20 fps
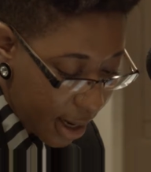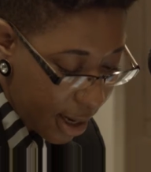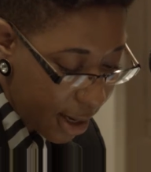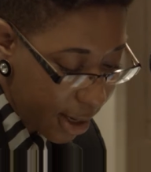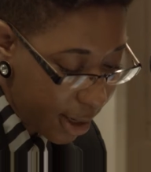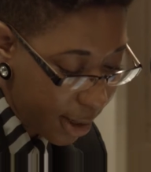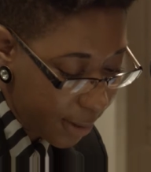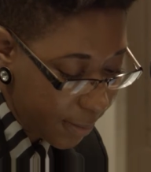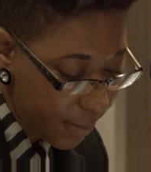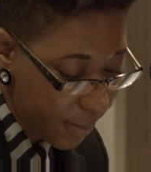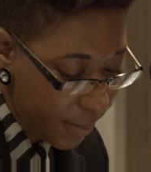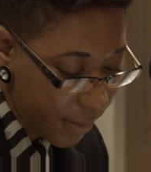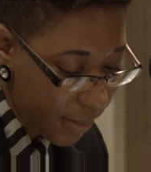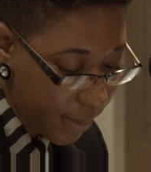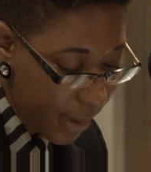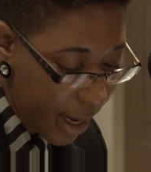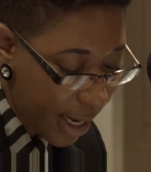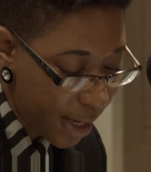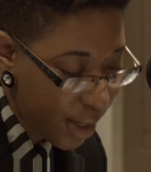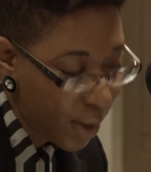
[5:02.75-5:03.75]

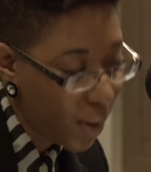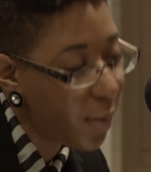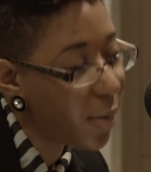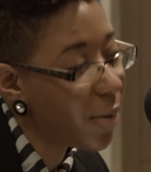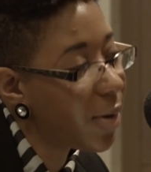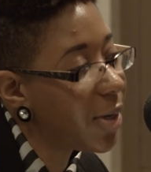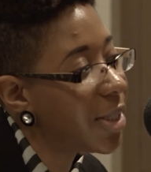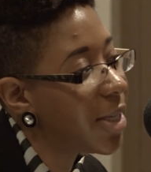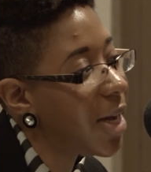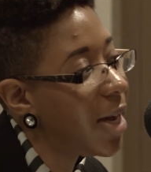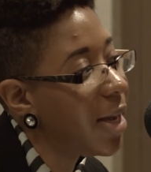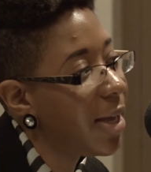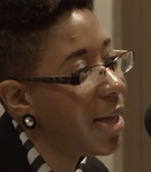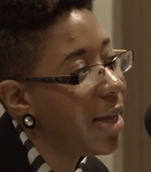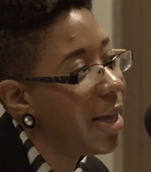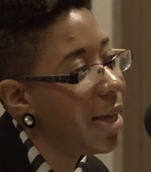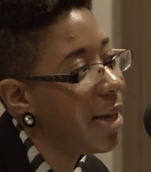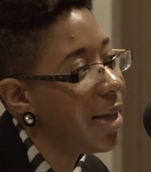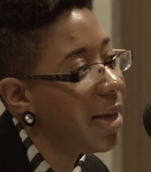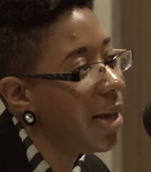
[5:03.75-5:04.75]
Um, I know we were
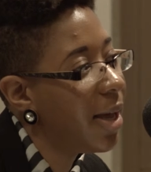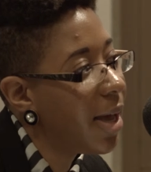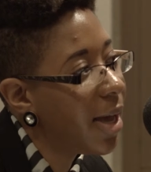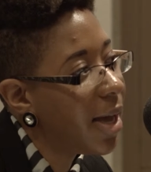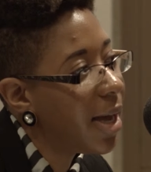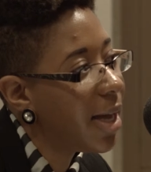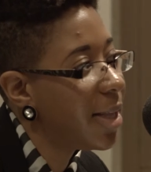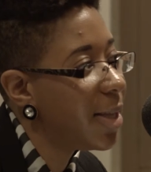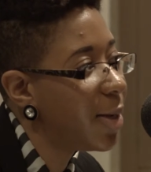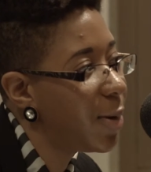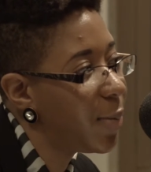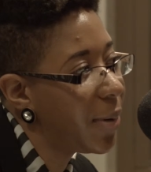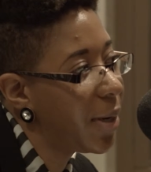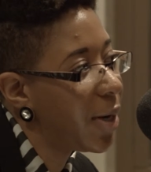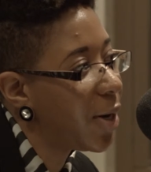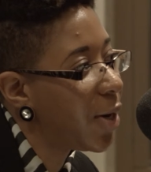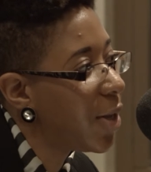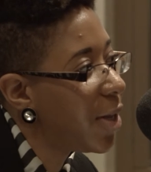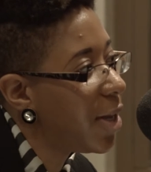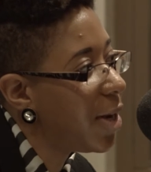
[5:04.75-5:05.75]
talking a little
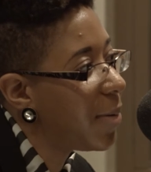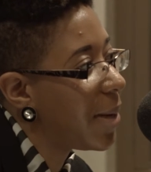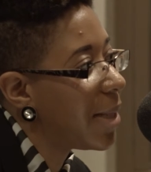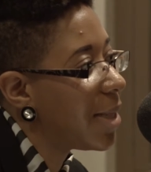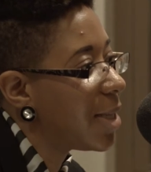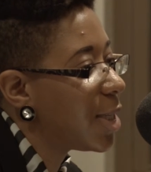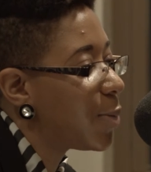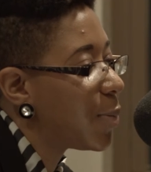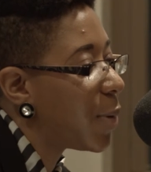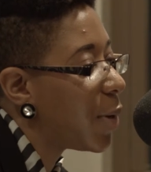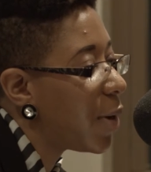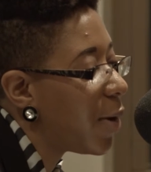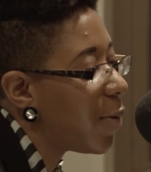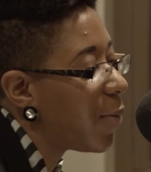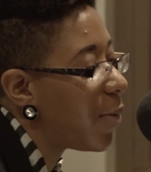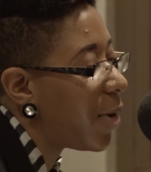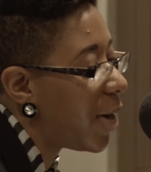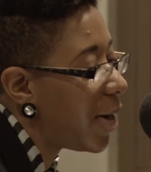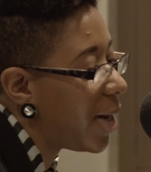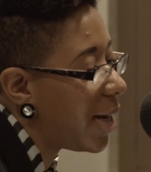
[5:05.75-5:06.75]
bit earlier about the
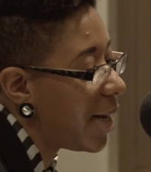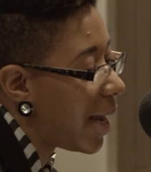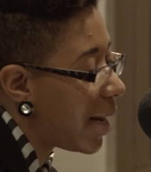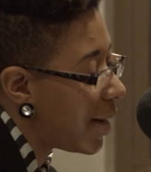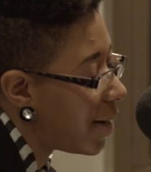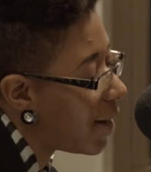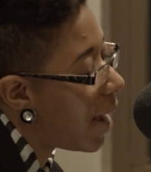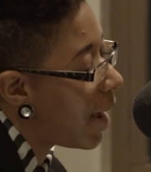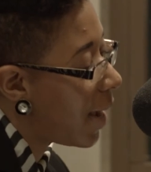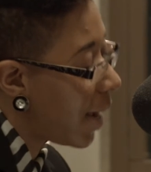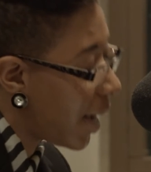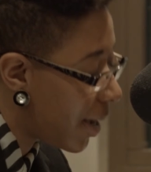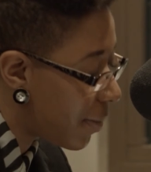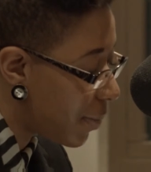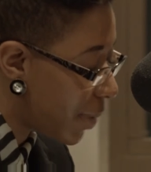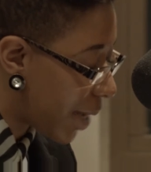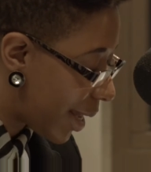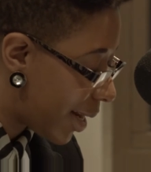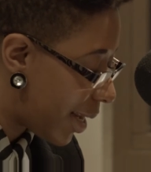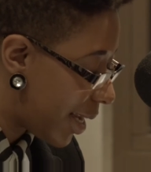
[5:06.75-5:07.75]
spoken word, and I, I
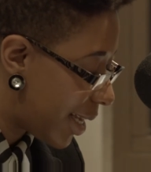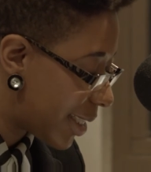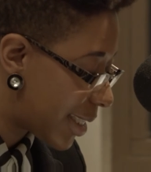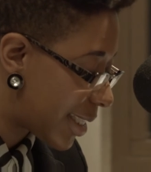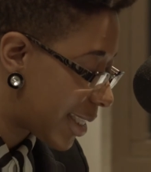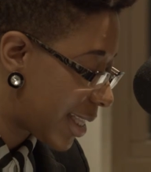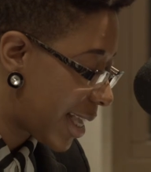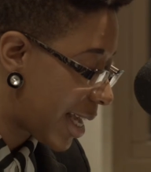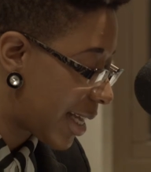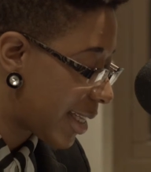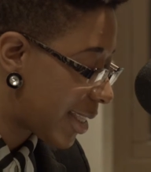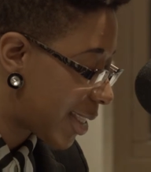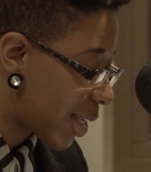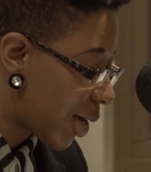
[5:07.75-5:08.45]
am kind of into that.